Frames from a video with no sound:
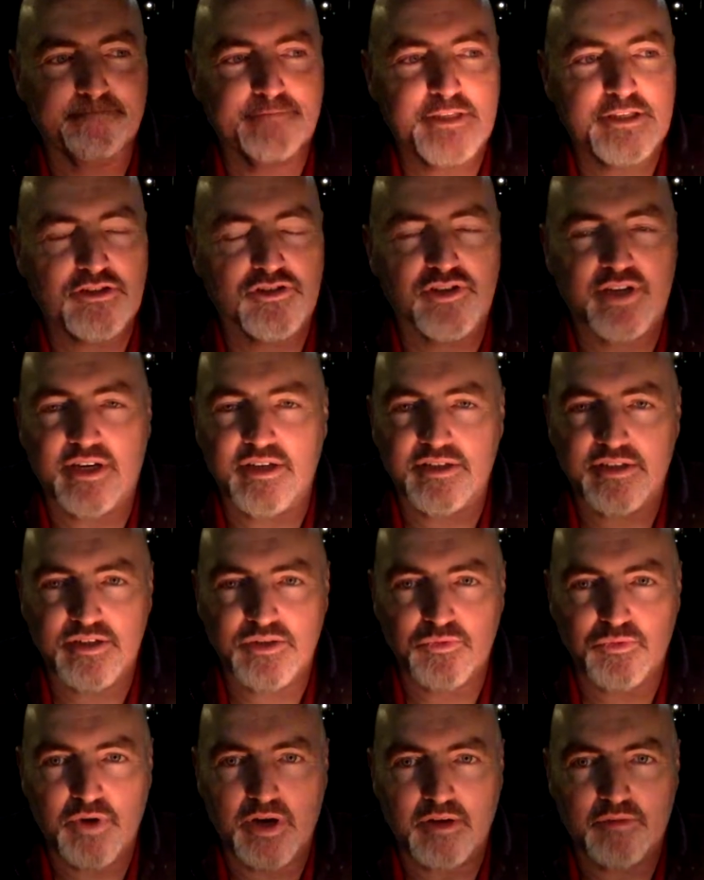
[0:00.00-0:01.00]
So
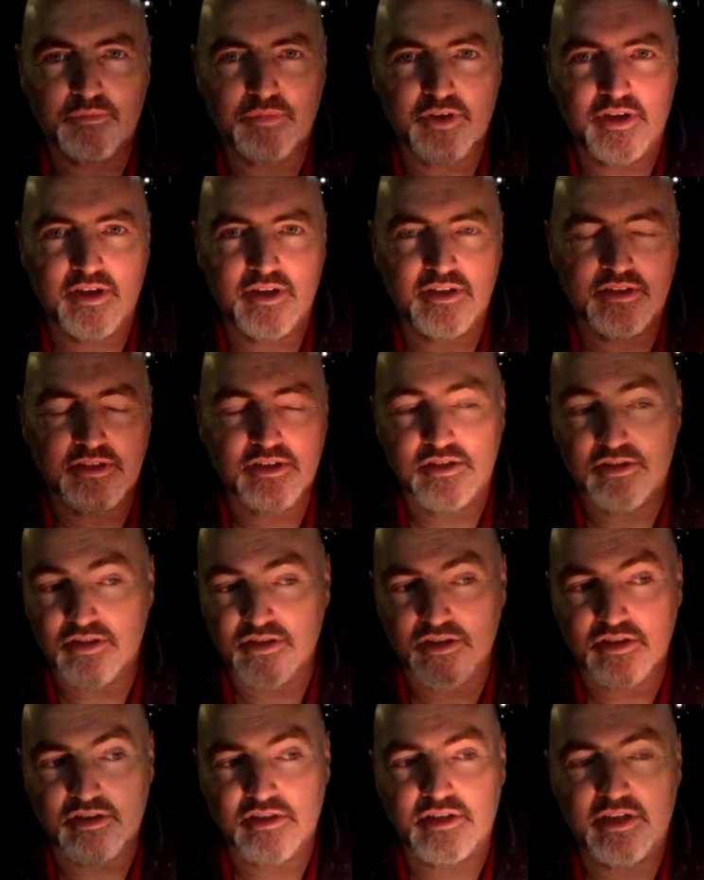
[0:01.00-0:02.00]
Genesis 1 begins, this
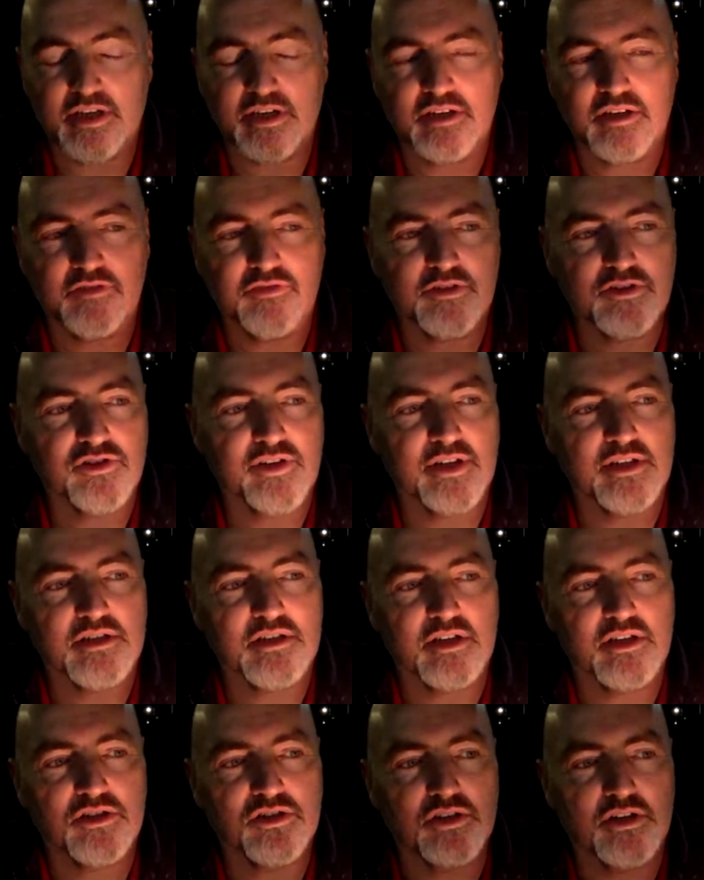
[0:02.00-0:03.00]
is a slightly different
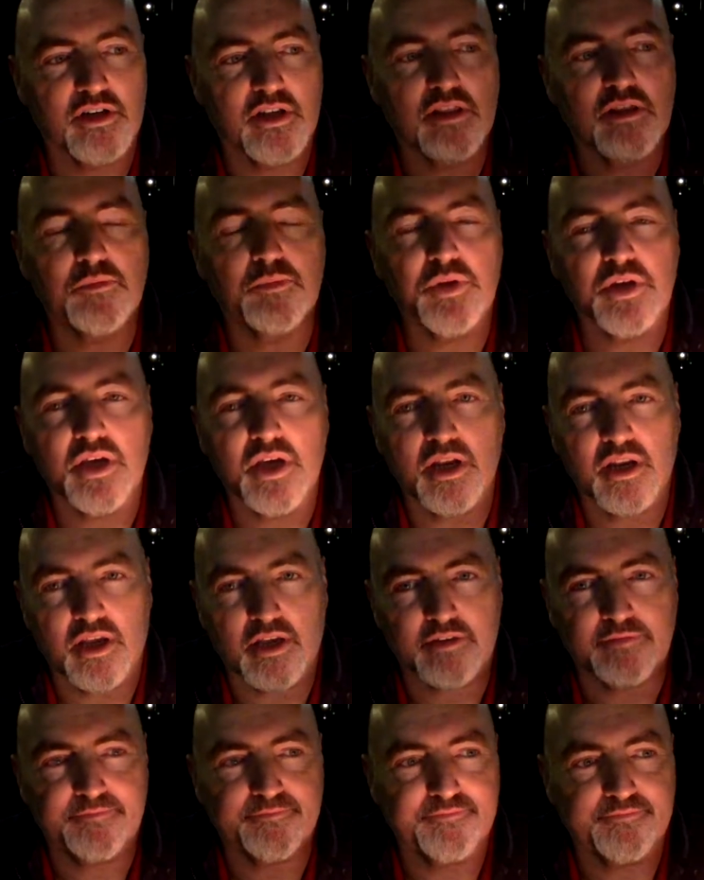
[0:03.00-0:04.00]
translation. In the
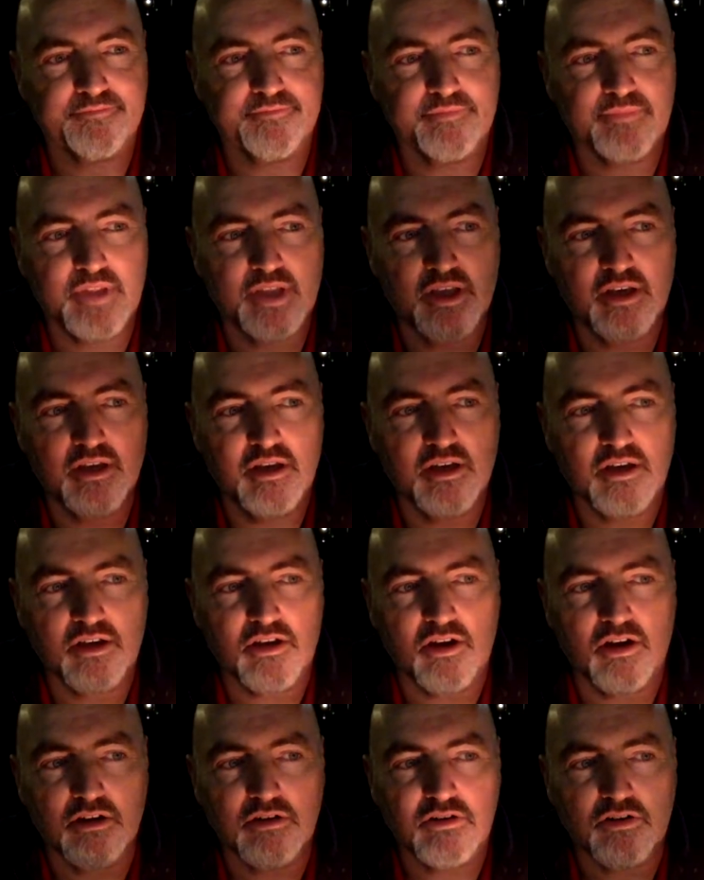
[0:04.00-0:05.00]
beginning,
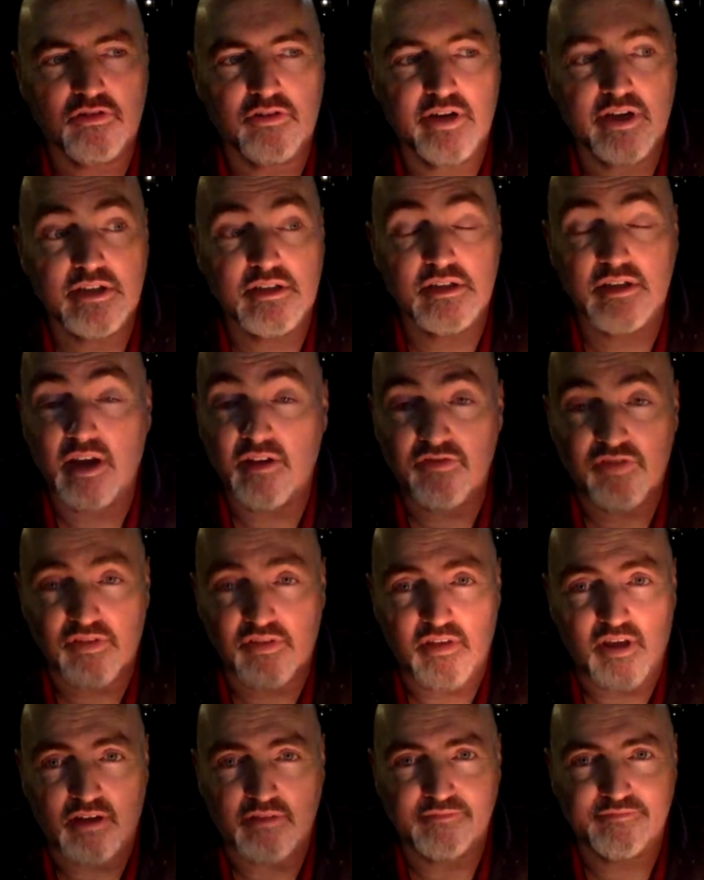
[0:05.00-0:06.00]
God created
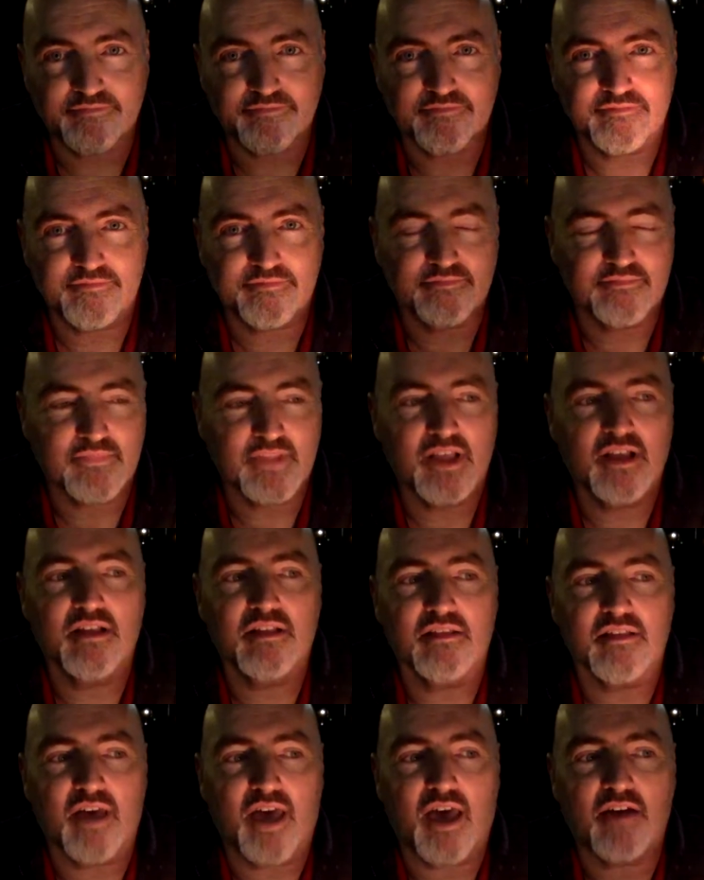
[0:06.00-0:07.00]
everything
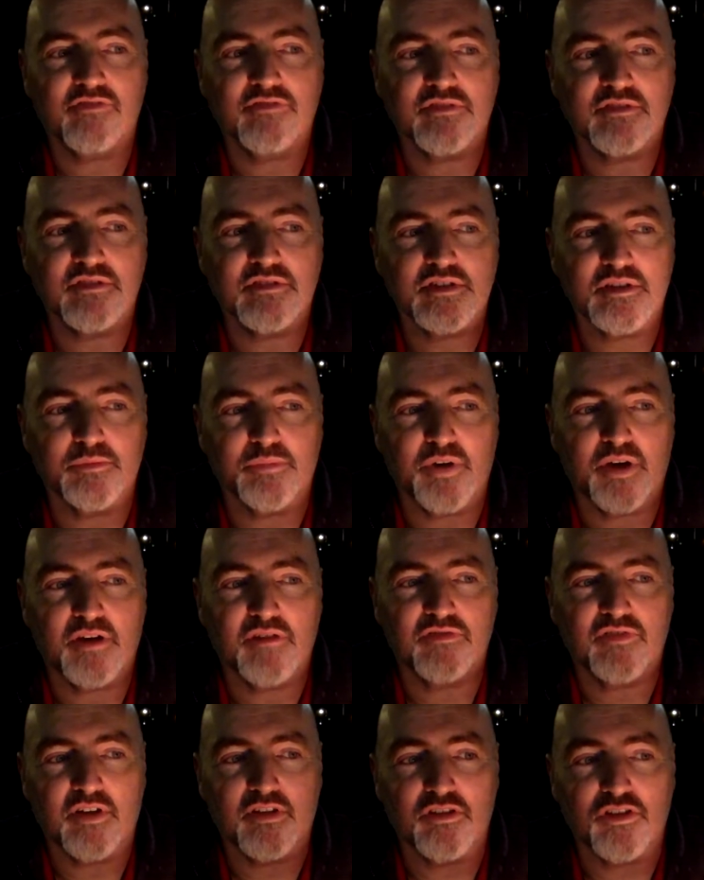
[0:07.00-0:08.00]
the heavens
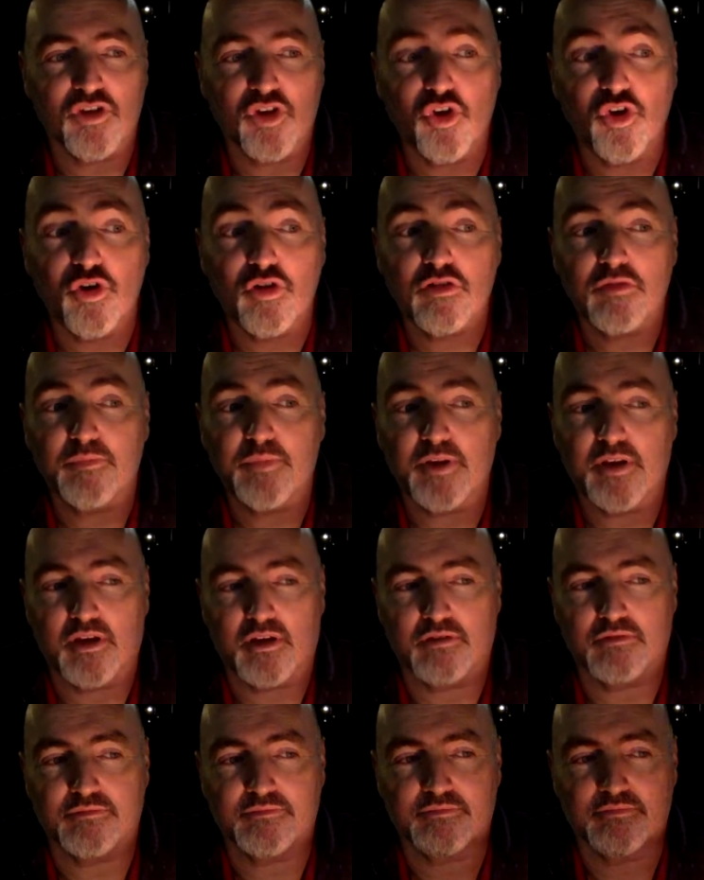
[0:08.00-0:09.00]
above and the earth
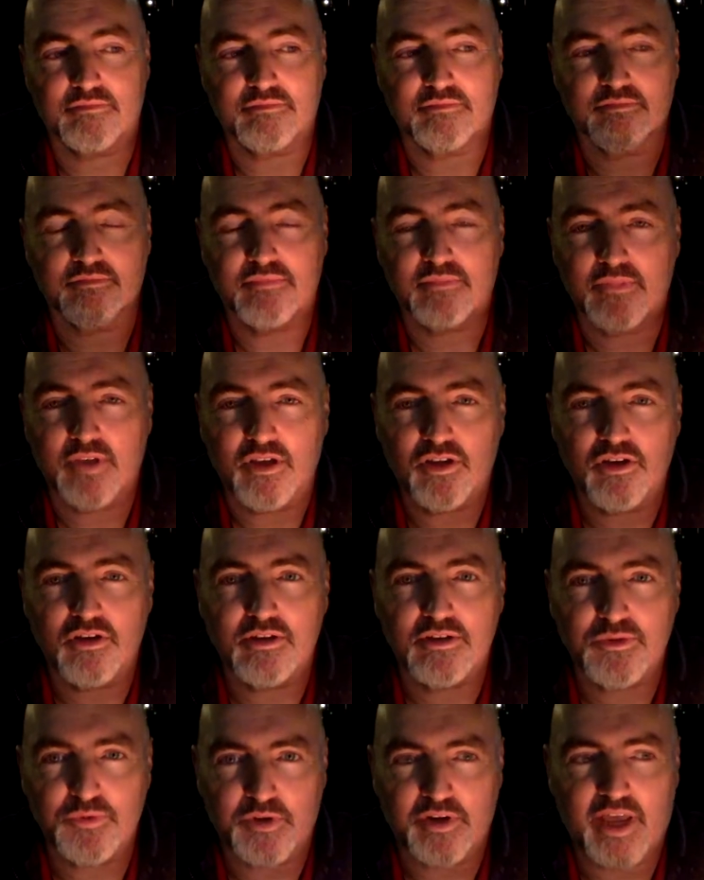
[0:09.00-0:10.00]
below.
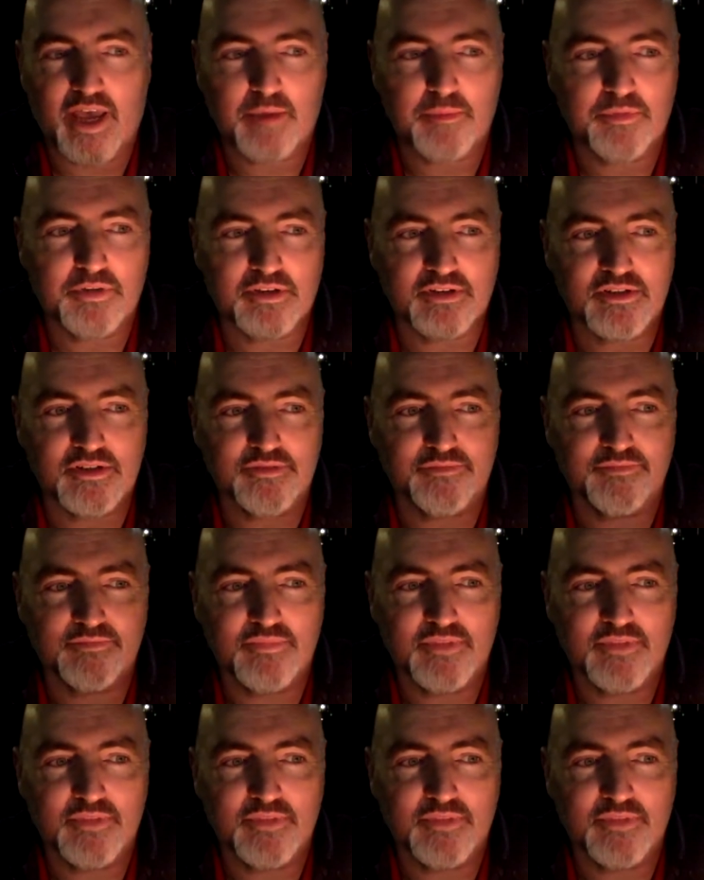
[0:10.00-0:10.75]
Here's what happened.